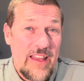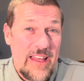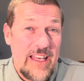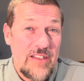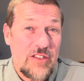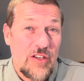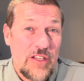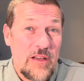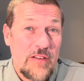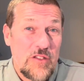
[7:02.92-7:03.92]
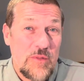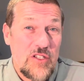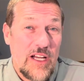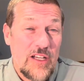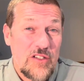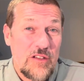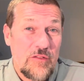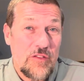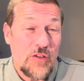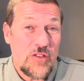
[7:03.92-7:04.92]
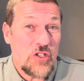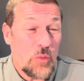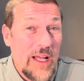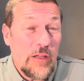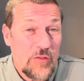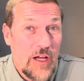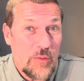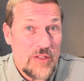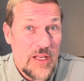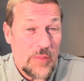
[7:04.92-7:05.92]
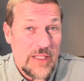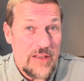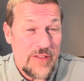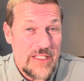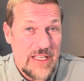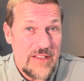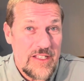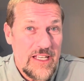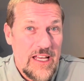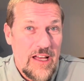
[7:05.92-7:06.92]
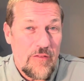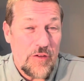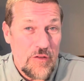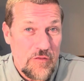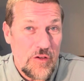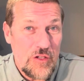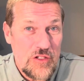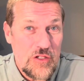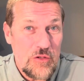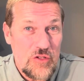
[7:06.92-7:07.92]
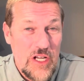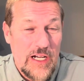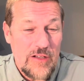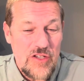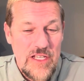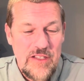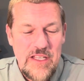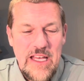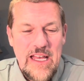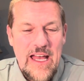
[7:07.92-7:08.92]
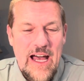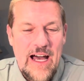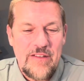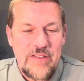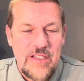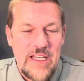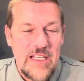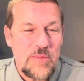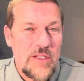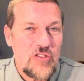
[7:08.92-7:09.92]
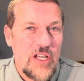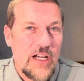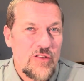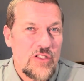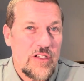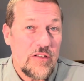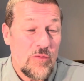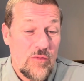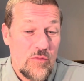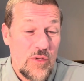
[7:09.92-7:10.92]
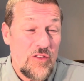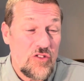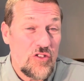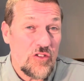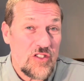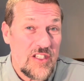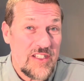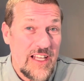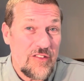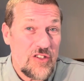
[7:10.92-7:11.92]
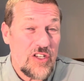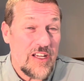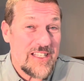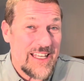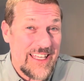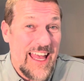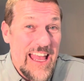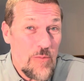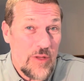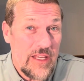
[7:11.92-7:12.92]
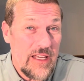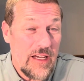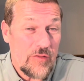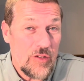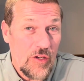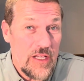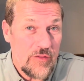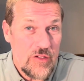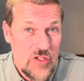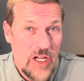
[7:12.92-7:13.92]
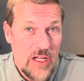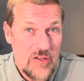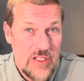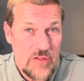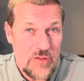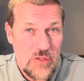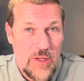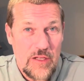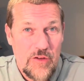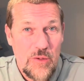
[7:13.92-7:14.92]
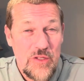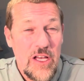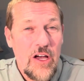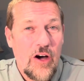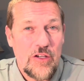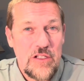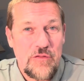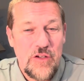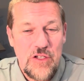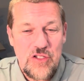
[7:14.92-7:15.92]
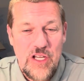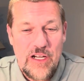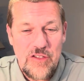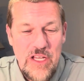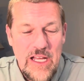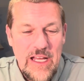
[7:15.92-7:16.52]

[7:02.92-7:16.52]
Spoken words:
it's going to have to be charged for 12 hours, I believe it is, for the first 2 charges. And it's been charged with just the standard charge that came with it. I've not even charged this for 12 hours on its first charge.